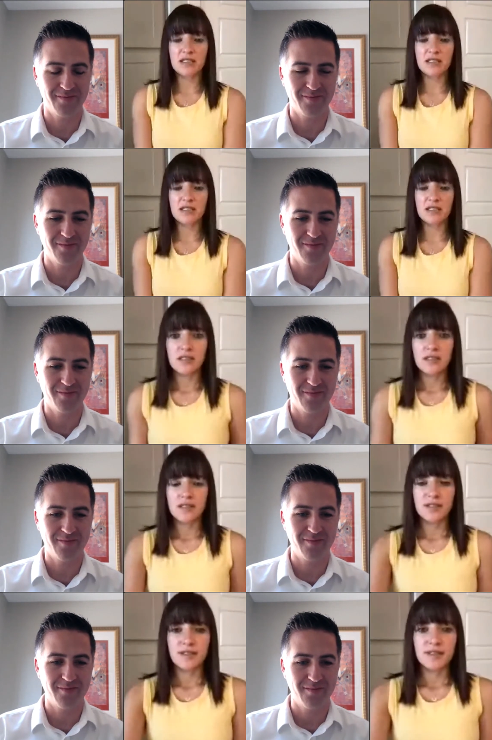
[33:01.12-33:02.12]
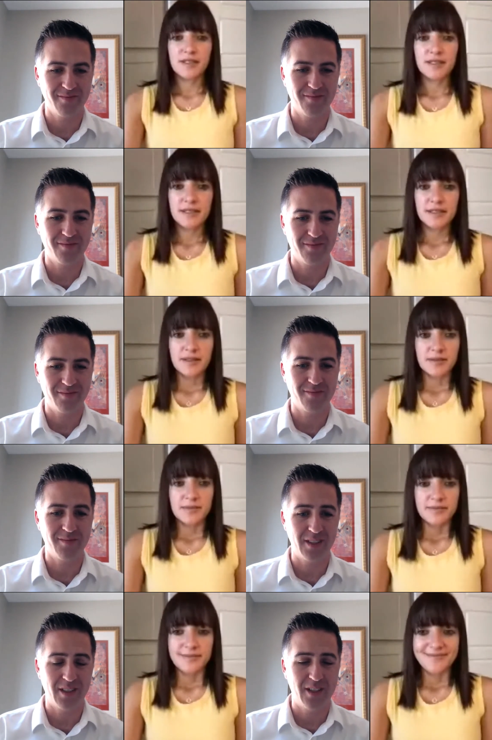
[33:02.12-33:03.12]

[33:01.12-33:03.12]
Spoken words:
Nobody speaks.